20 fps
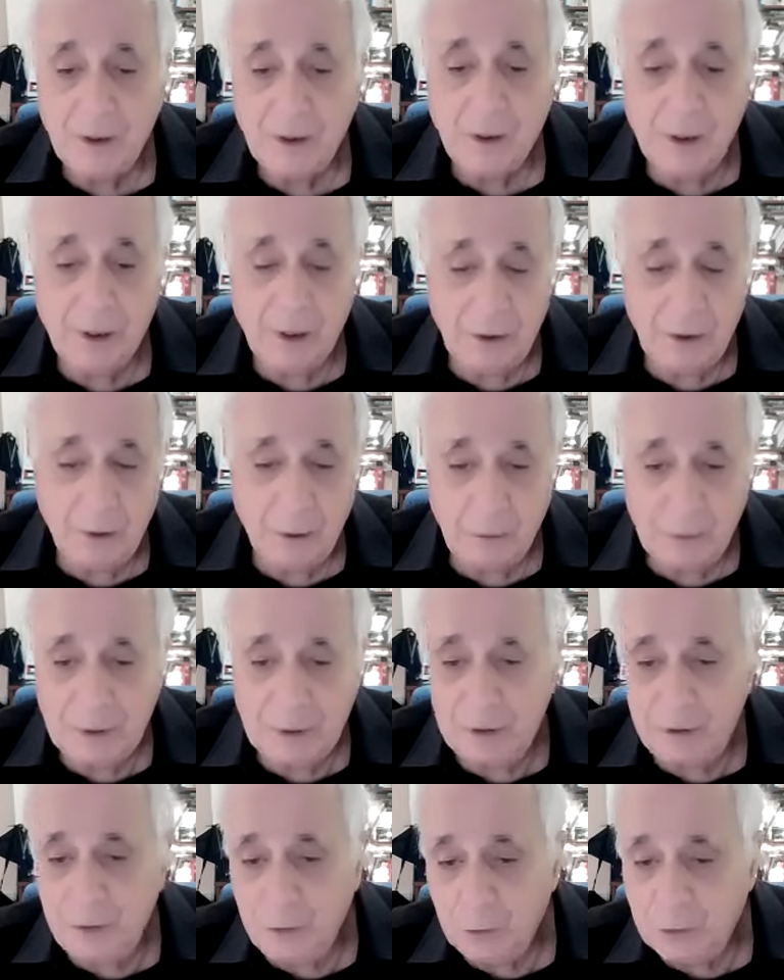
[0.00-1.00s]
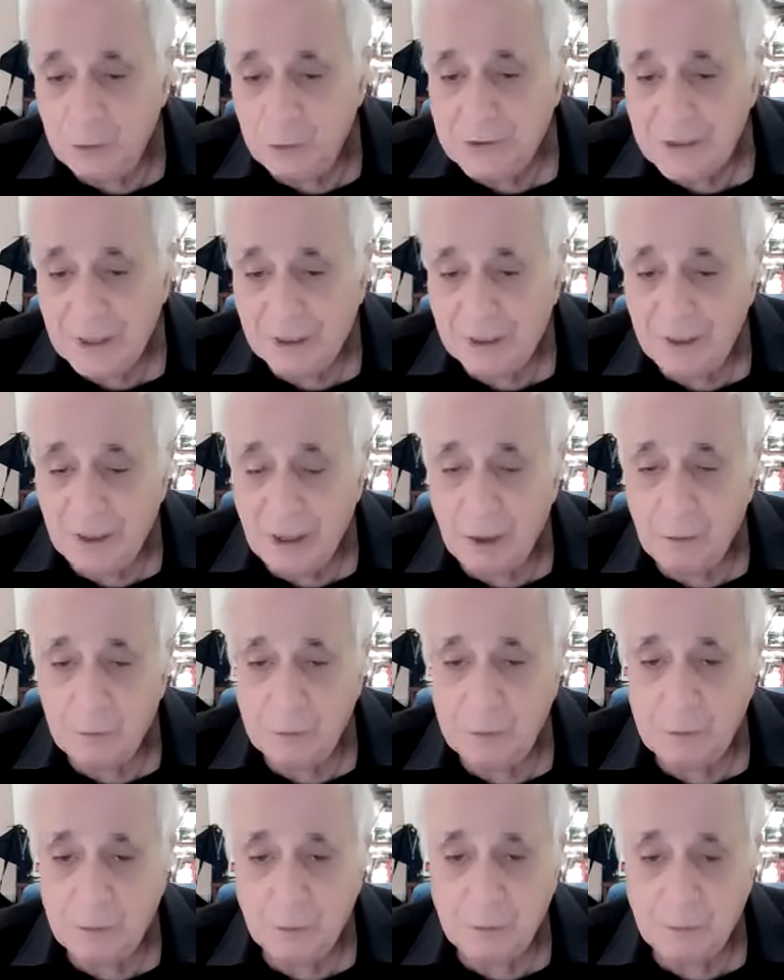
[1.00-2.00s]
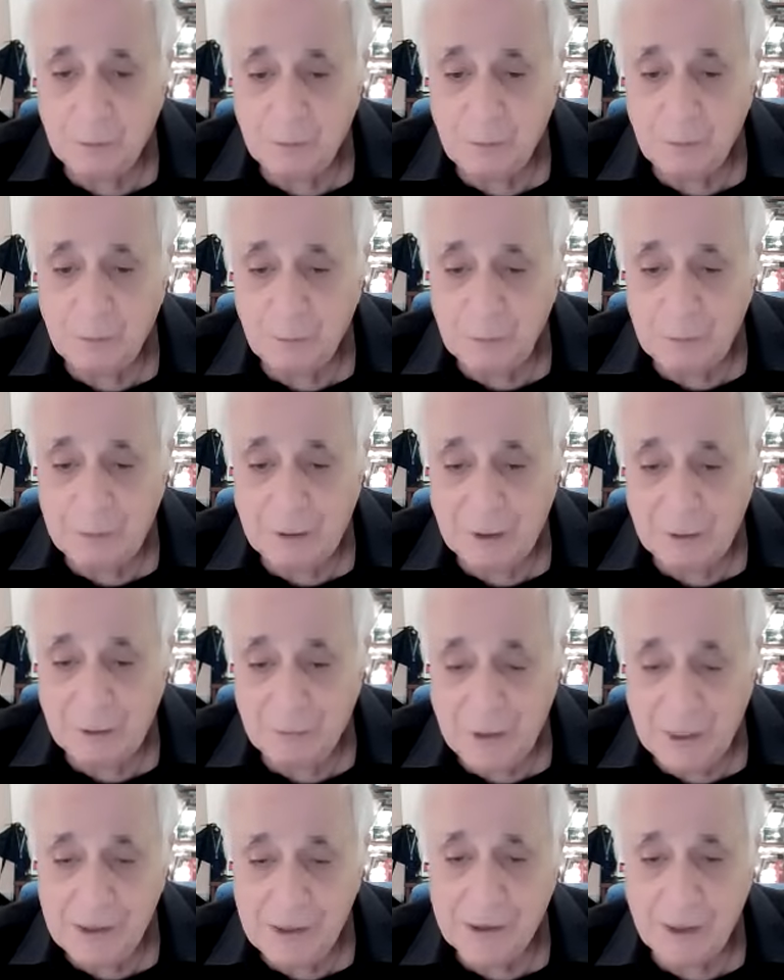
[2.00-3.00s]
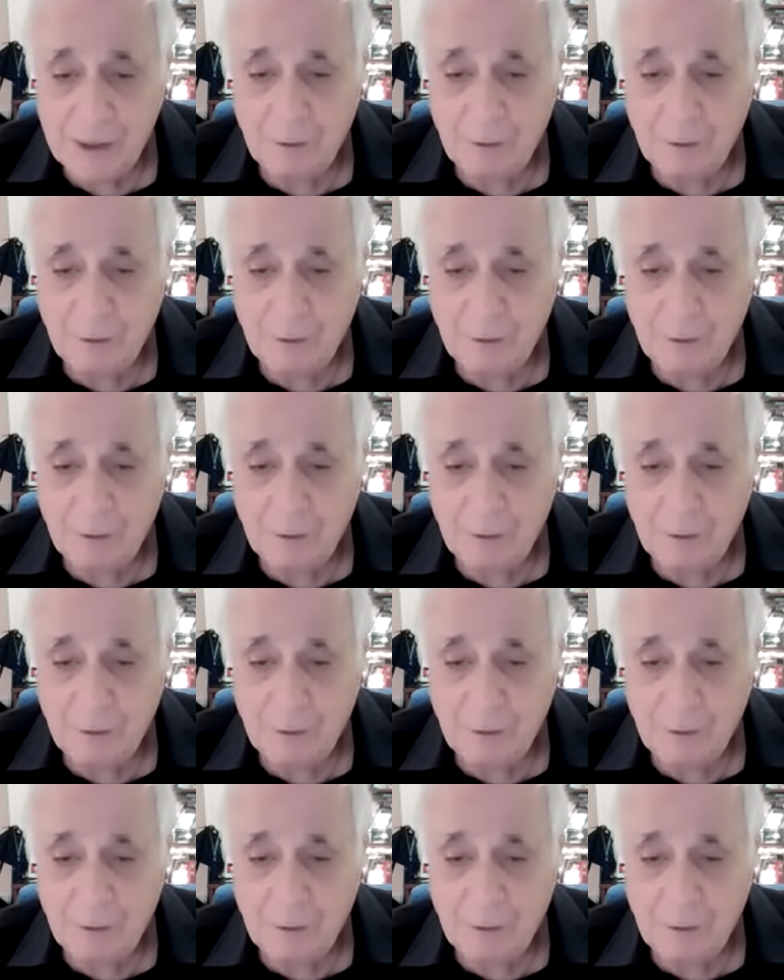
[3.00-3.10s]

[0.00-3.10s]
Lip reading: Nobody knew exactly how it would take place.